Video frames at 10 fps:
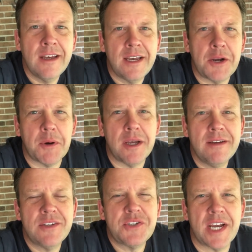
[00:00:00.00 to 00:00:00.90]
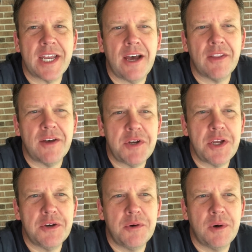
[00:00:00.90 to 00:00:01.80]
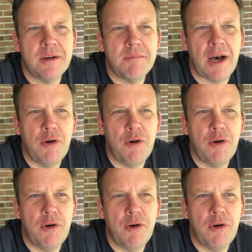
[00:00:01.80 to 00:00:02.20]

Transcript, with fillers: anyway check it out that video um,